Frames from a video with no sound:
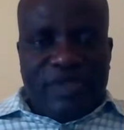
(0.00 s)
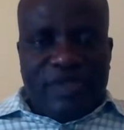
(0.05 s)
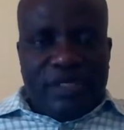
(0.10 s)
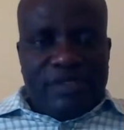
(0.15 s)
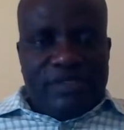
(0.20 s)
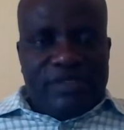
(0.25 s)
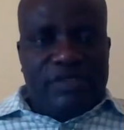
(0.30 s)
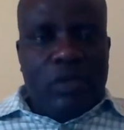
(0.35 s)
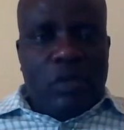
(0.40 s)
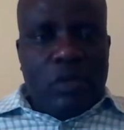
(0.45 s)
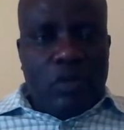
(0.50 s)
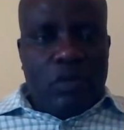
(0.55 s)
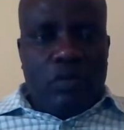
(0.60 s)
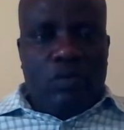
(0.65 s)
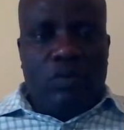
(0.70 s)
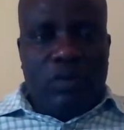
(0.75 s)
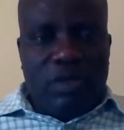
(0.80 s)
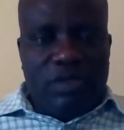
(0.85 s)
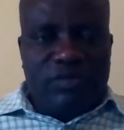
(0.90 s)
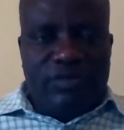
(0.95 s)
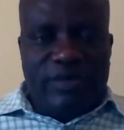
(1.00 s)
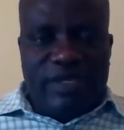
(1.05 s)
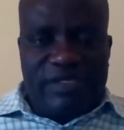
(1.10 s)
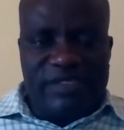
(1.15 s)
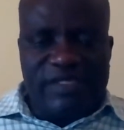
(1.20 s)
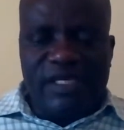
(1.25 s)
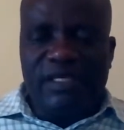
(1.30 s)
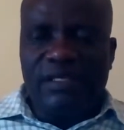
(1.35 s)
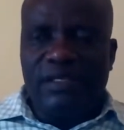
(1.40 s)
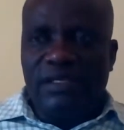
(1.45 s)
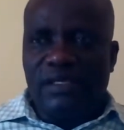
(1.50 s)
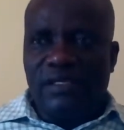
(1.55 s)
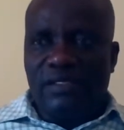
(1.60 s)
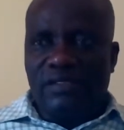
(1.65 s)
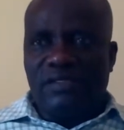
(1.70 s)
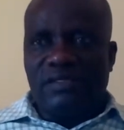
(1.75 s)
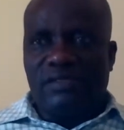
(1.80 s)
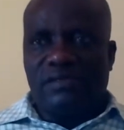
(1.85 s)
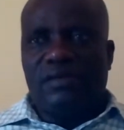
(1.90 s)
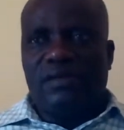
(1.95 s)
So what we are saying
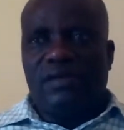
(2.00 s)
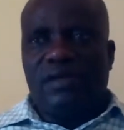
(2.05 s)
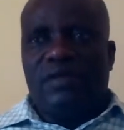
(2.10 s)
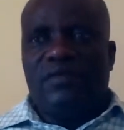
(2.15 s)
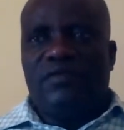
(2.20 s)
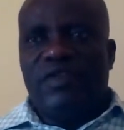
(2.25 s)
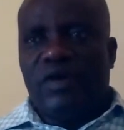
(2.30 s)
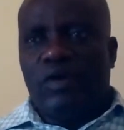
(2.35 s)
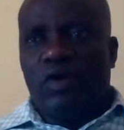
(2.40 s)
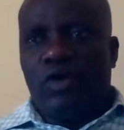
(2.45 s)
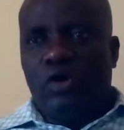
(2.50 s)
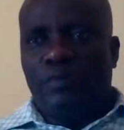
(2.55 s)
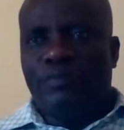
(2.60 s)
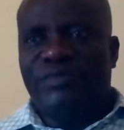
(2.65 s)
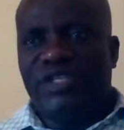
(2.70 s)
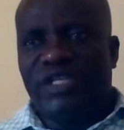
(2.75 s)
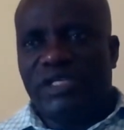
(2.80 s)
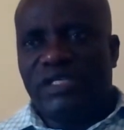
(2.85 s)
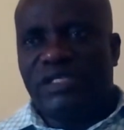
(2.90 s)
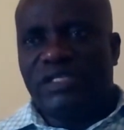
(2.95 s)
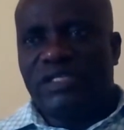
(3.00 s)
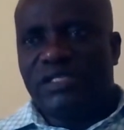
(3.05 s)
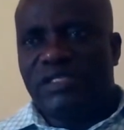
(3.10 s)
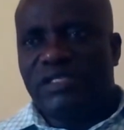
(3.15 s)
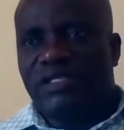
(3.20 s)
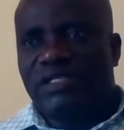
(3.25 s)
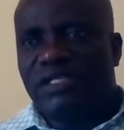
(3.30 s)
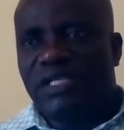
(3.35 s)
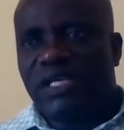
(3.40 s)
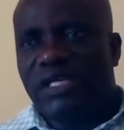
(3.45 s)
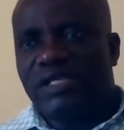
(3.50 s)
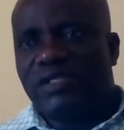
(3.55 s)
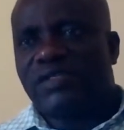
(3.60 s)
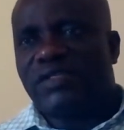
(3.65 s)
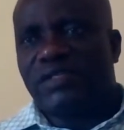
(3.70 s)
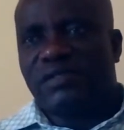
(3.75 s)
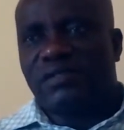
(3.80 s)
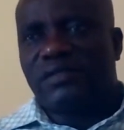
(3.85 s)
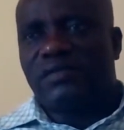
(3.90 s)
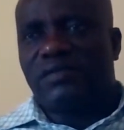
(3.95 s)
is the object
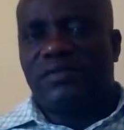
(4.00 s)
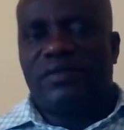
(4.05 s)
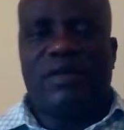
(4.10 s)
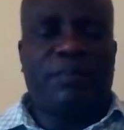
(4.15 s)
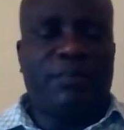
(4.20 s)
takes the